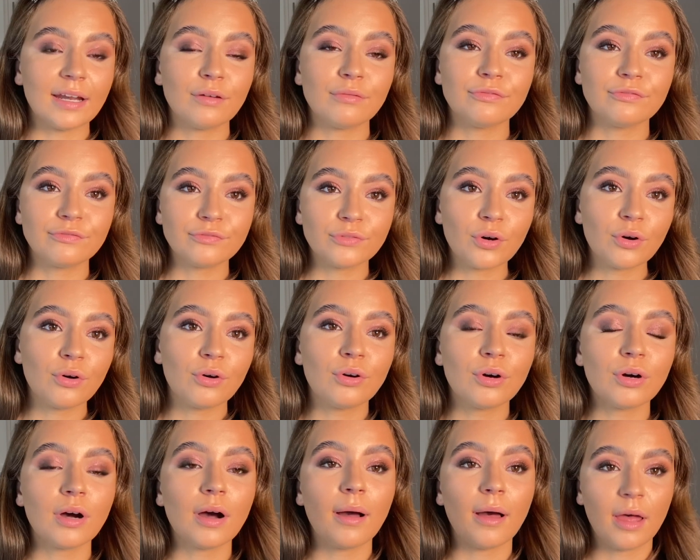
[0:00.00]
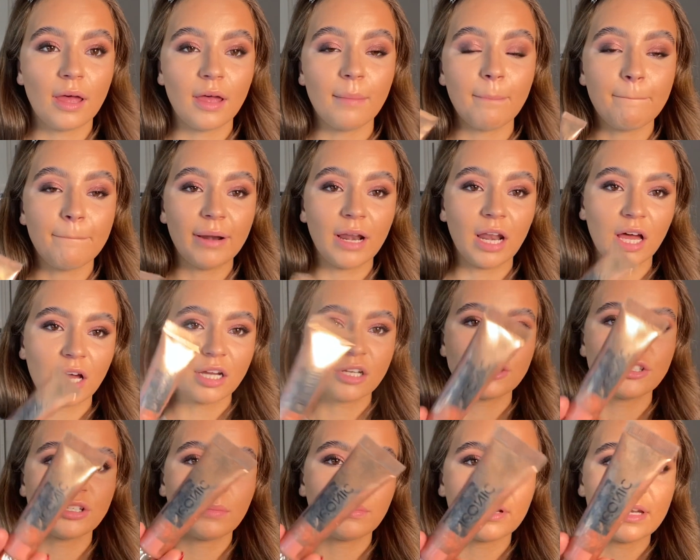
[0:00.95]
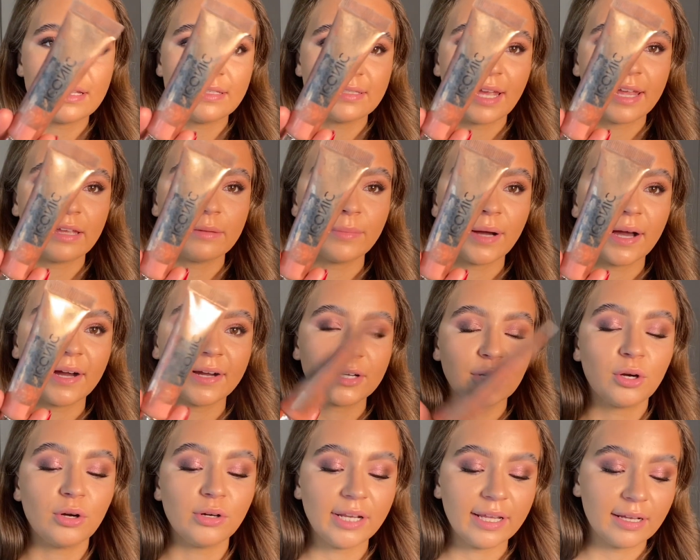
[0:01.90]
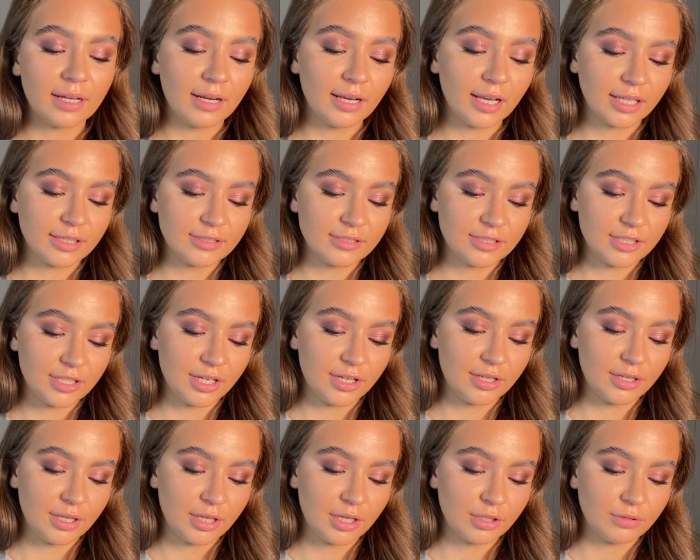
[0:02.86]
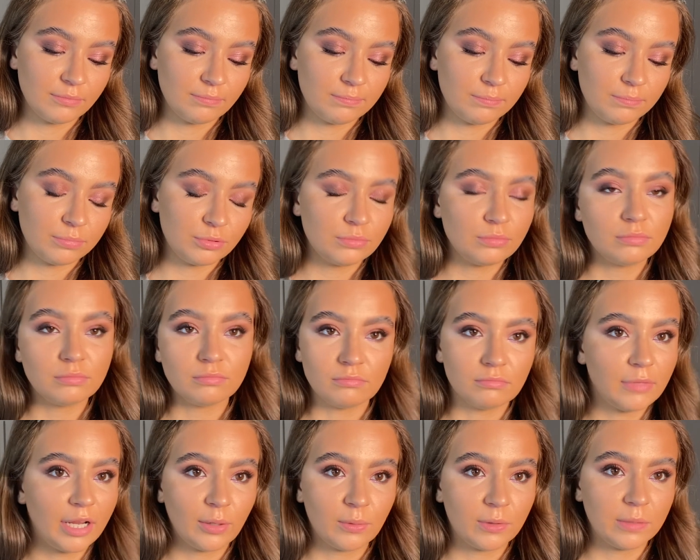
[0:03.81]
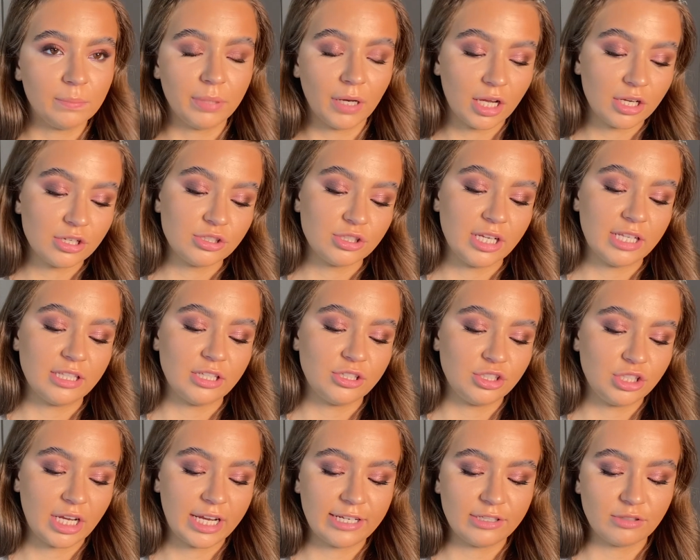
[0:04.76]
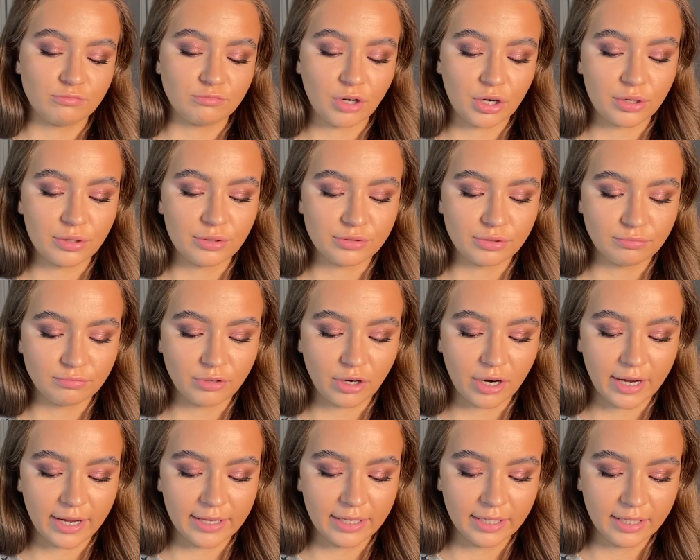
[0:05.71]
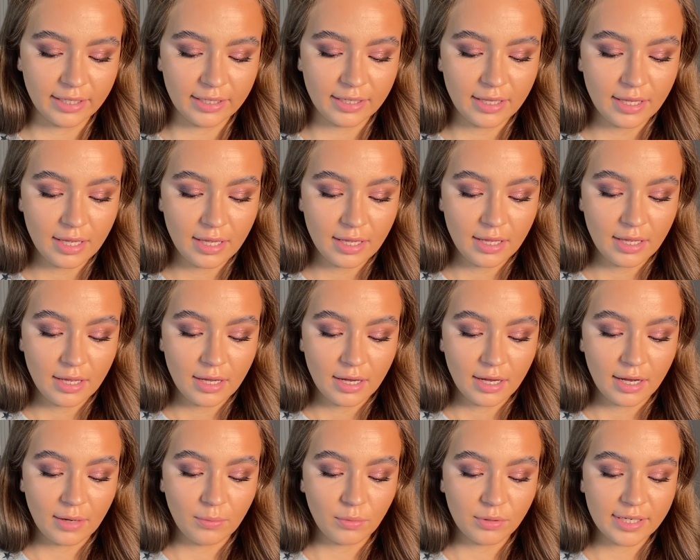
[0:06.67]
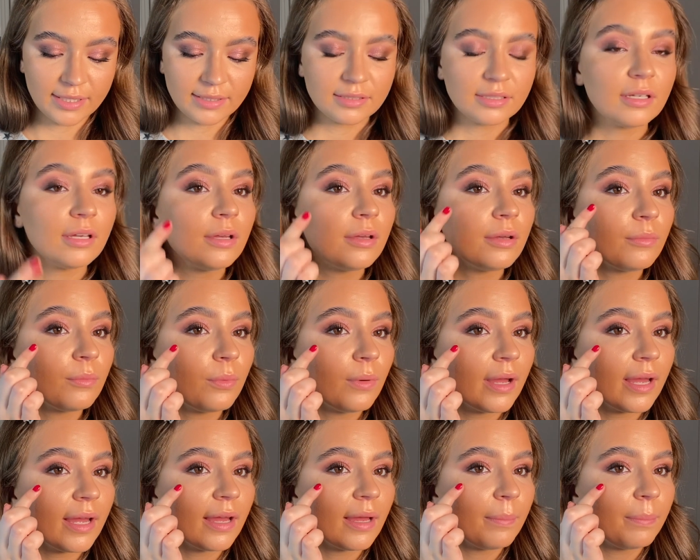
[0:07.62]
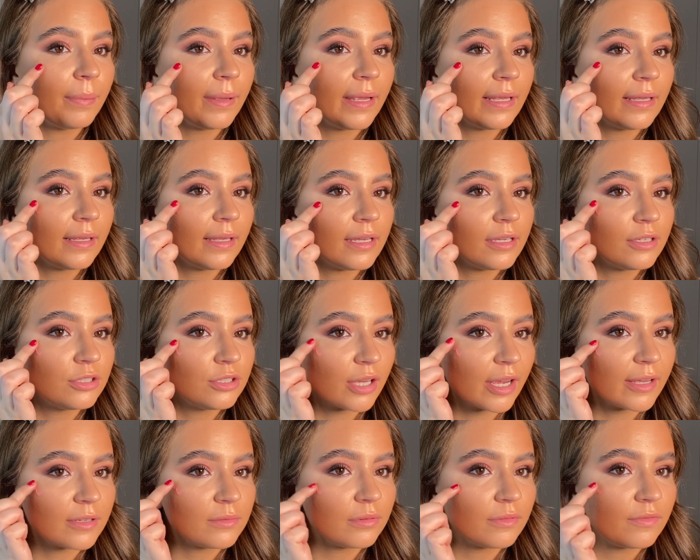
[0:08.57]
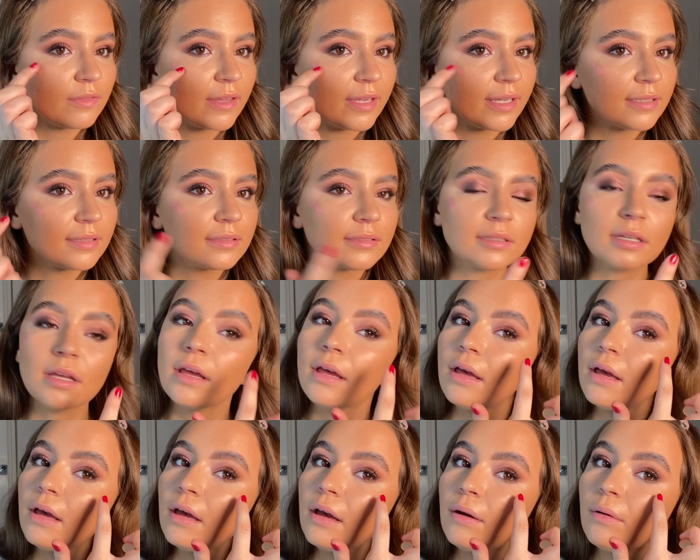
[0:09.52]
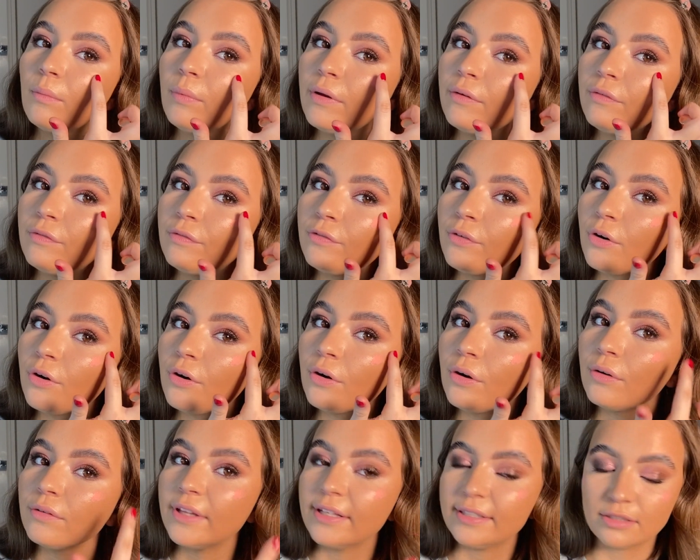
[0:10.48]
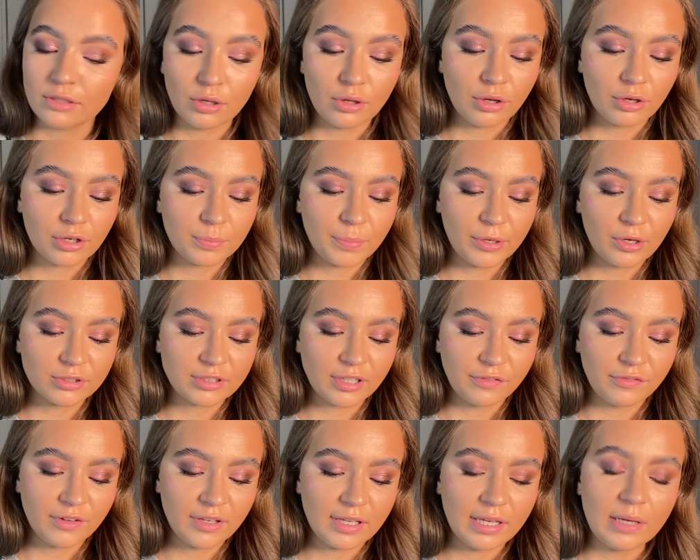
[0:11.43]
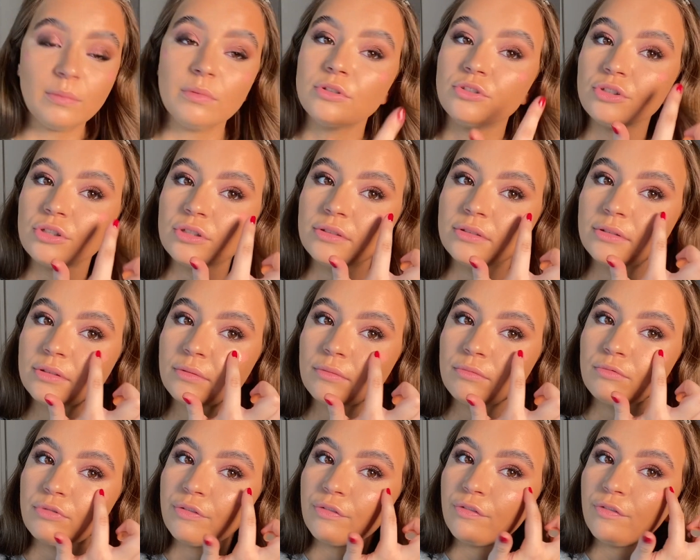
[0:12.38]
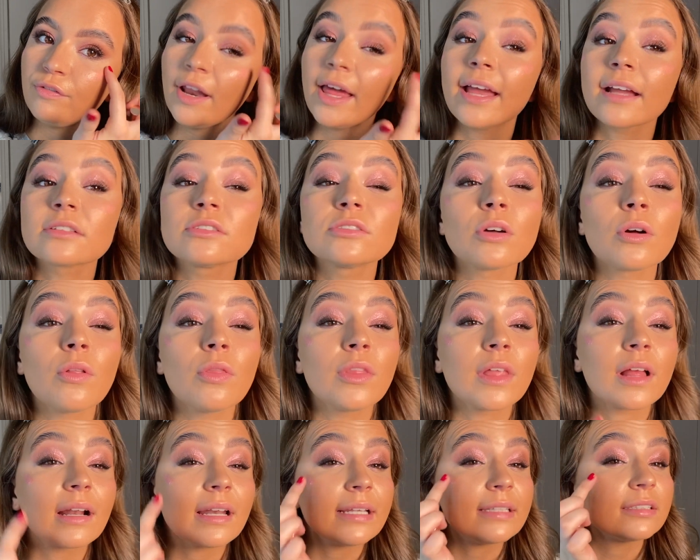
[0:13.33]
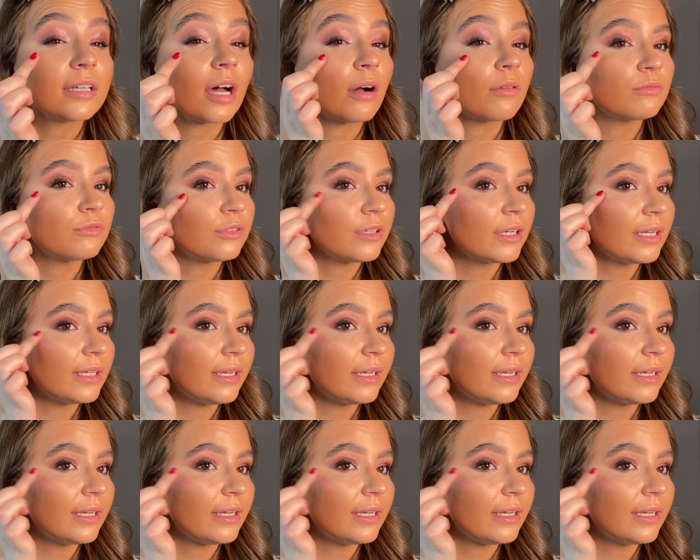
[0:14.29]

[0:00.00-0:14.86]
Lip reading: for blush, I'm going to take my iconic London liquid blush in the shade Rose Riot. I wanted to wear a pinky shade with this for this look because I think it would just reflect on the glitter really